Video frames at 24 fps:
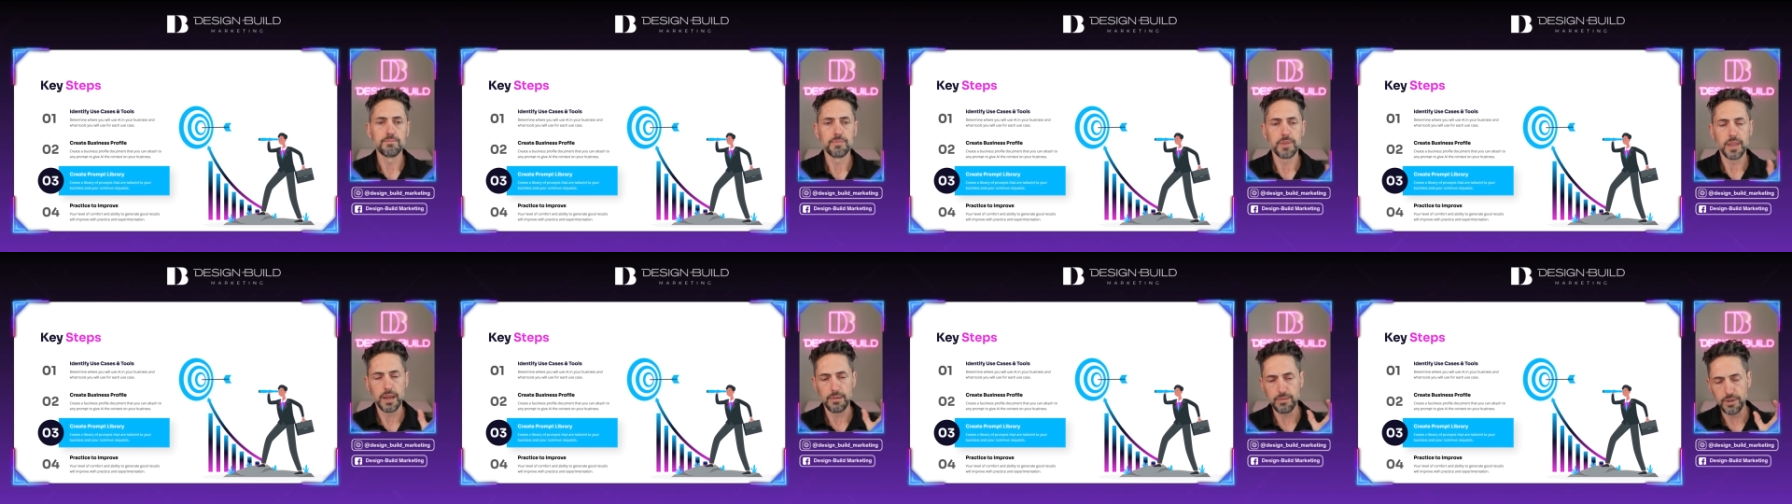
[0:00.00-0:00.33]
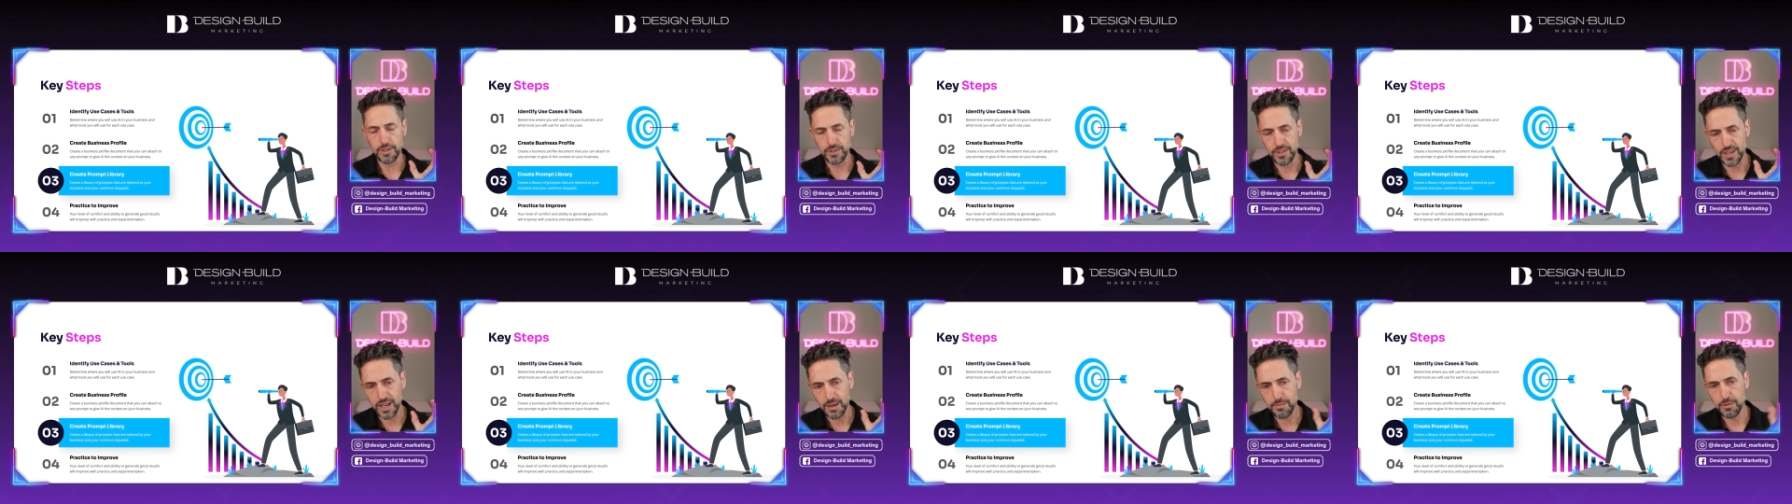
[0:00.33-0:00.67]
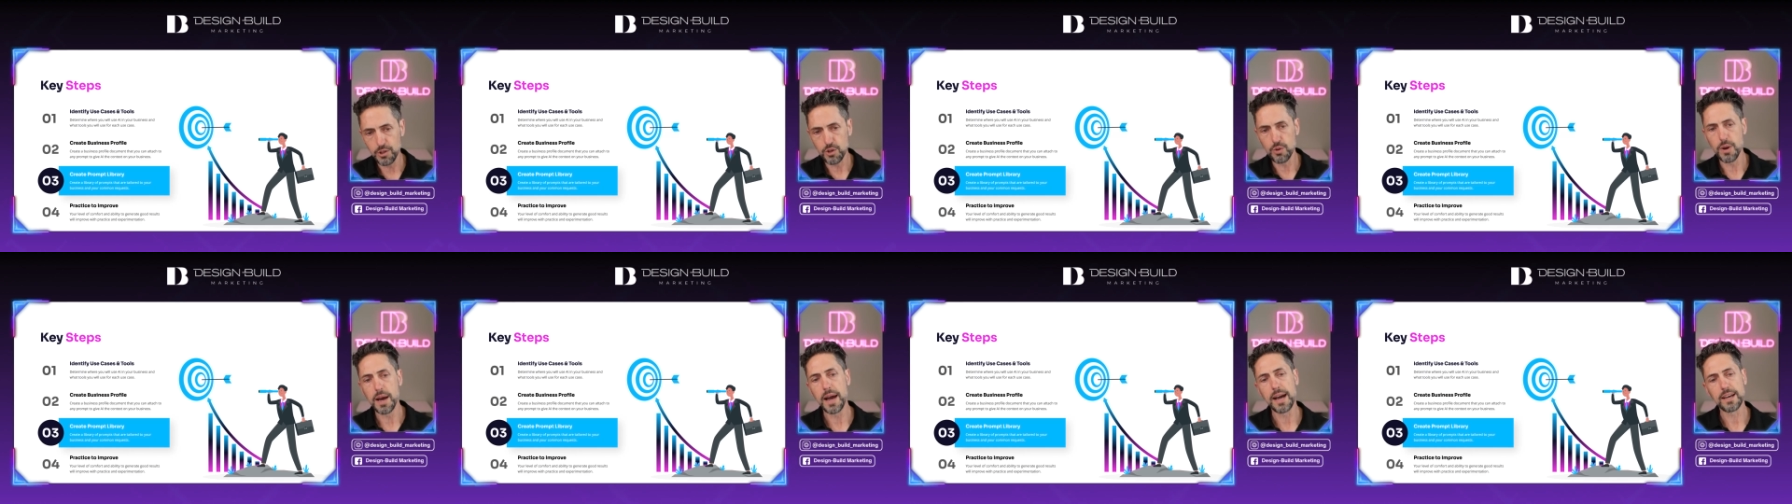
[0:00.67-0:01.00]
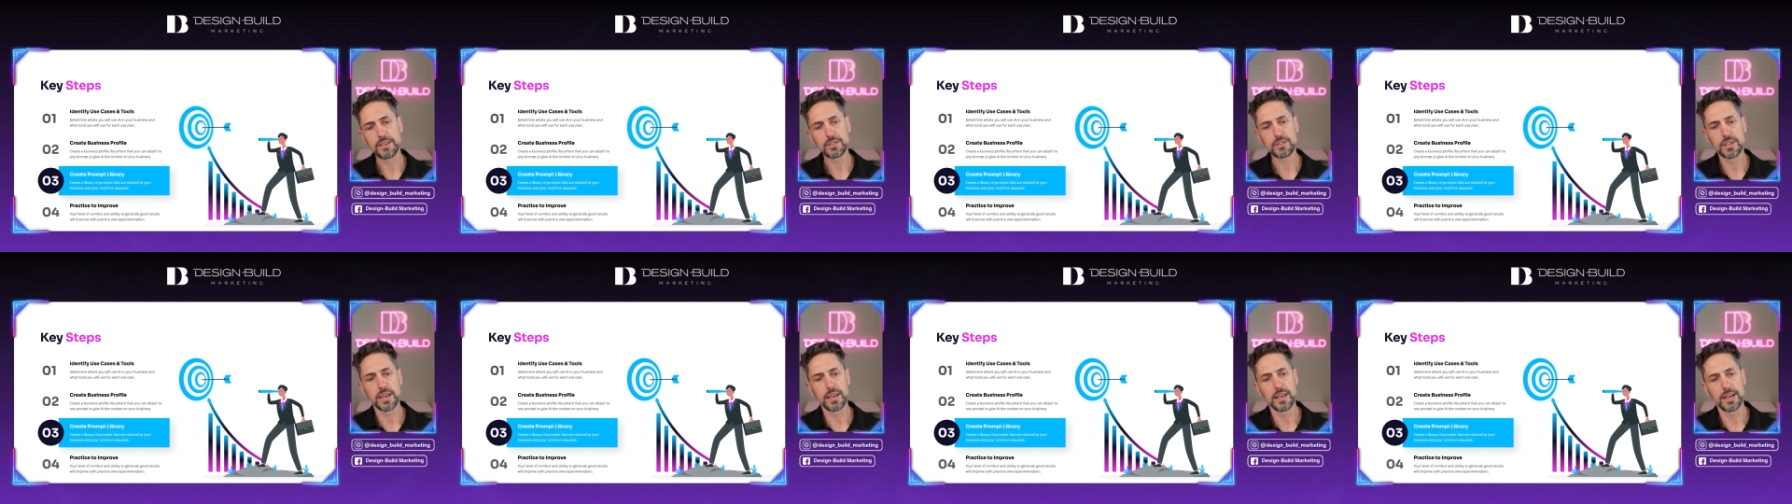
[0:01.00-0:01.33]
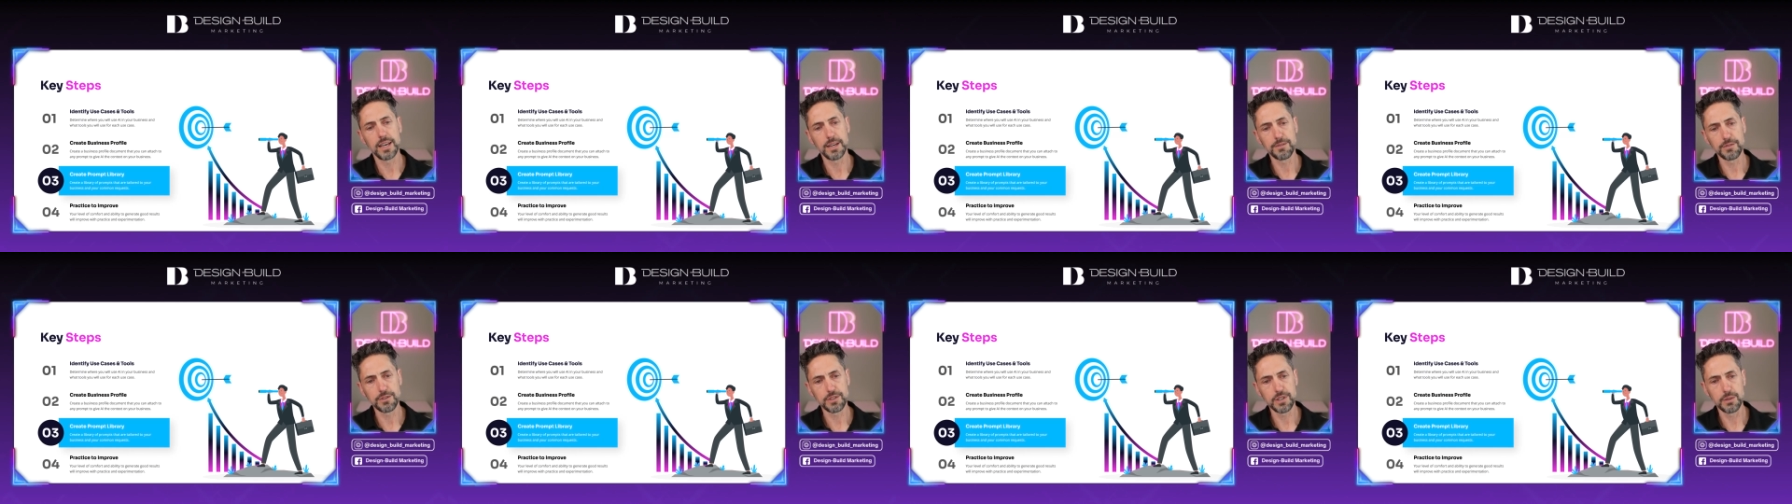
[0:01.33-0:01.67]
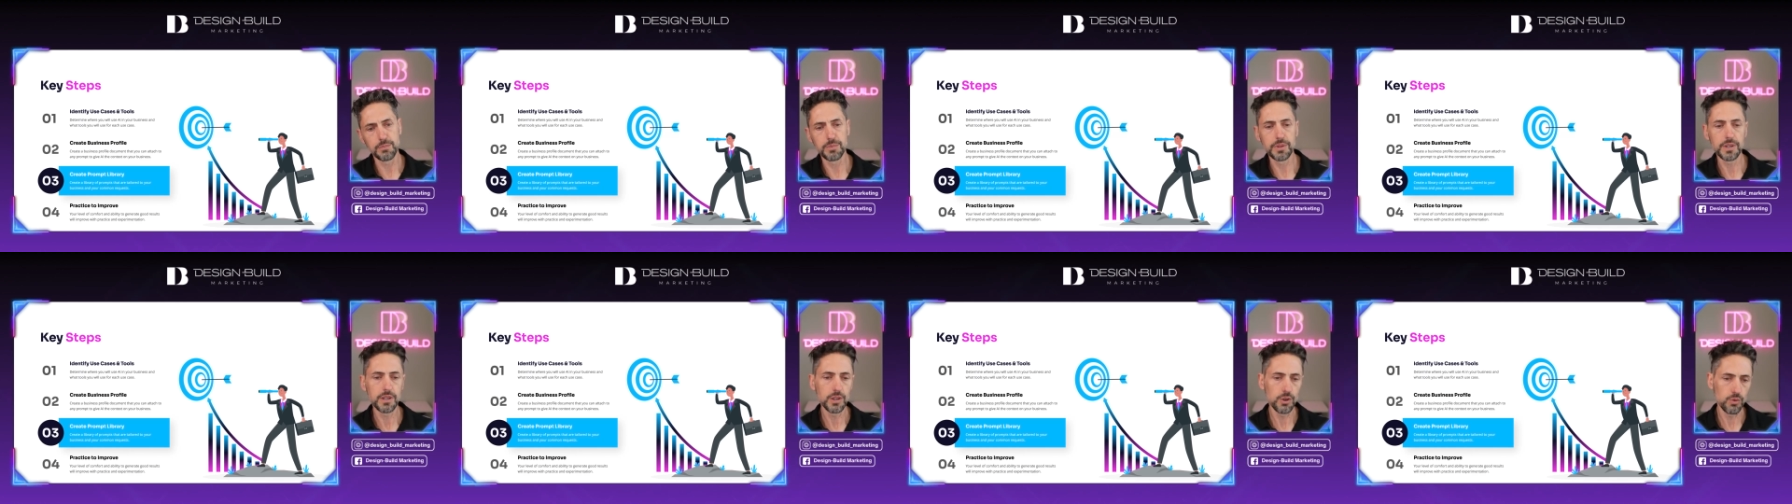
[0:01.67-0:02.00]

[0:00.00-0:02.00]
Every time you ask AI for something,